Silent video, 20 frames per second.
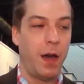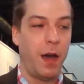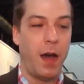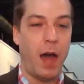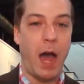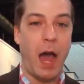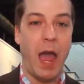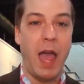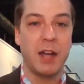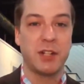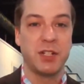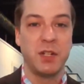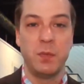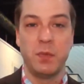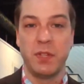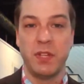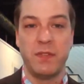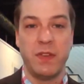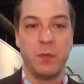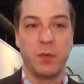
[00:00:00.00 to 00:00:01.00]
Uh, I actually
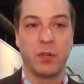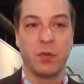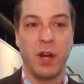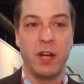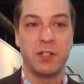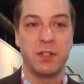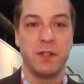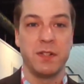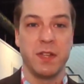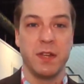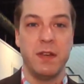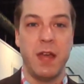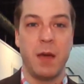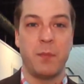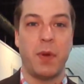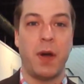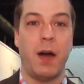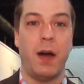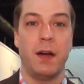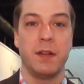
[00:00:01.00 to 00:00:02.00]
believe immigration is a
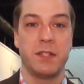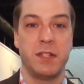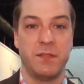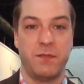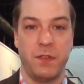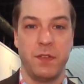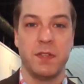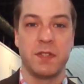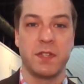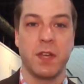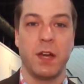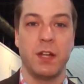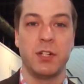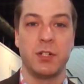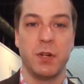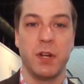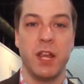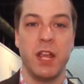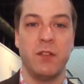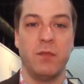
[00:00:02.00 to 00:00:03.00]
net positive for this
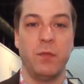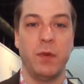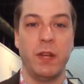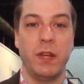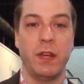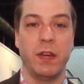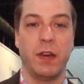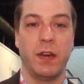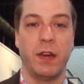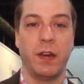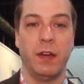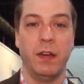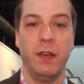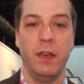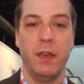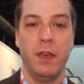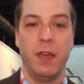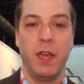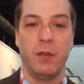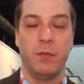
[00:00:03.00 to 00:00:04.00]
country if we uh,
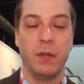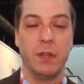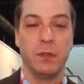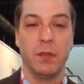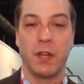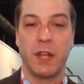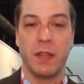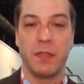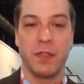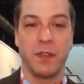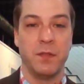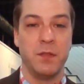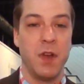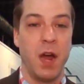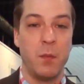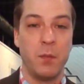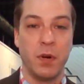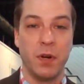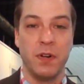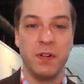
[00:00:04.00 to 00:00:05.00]
if we look at the
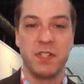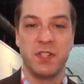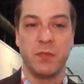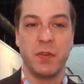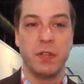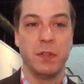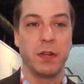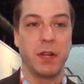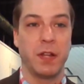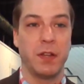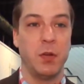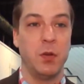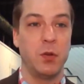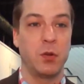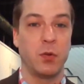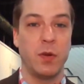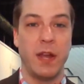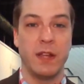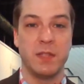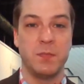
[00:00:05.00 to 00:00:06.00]
numbers, if we look at
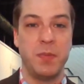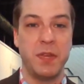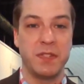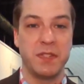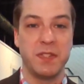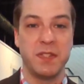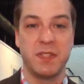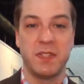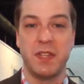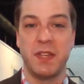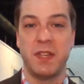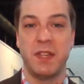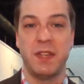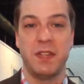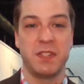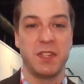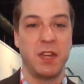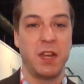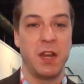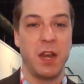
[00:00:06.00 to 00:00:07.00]
who creates
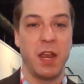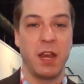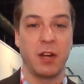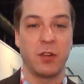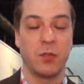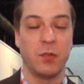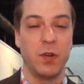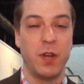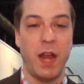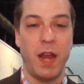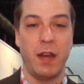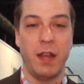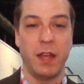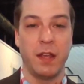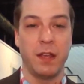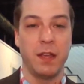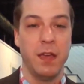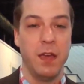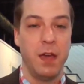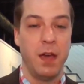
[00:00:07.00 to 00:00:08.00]
businesses and, and
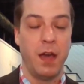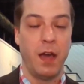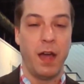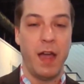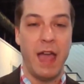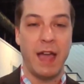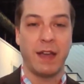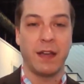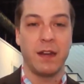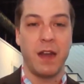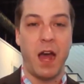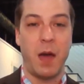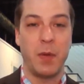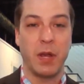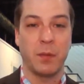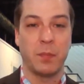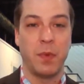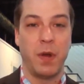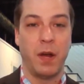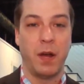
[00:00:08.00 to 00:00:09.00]
creating uh,
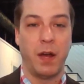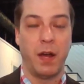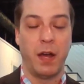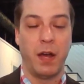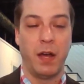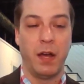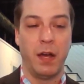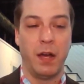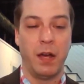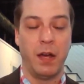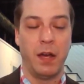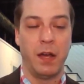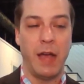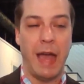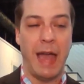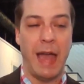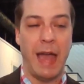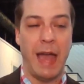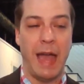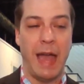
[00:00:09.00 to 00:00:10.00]
economic, uh,
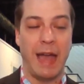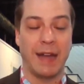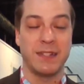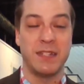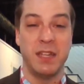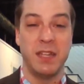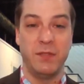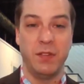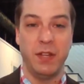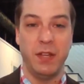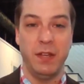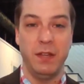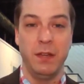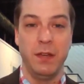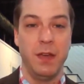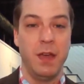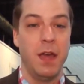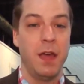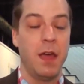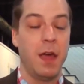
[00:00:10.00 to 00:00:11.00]
uh,
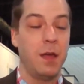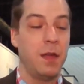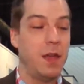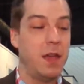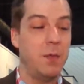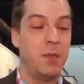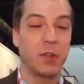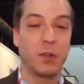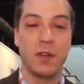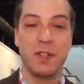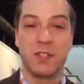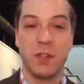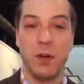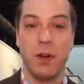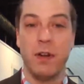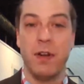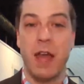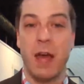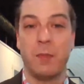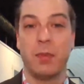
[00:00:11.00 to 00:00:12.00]
immigrants are a
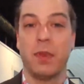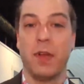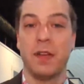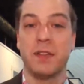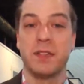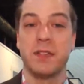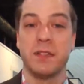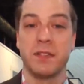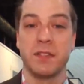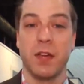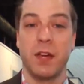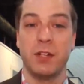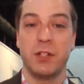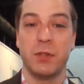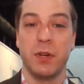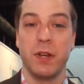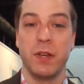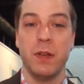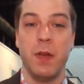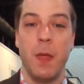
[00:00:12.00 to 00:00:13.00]
net plus this
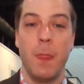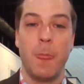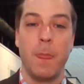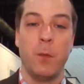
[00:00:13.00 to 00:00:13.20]
country.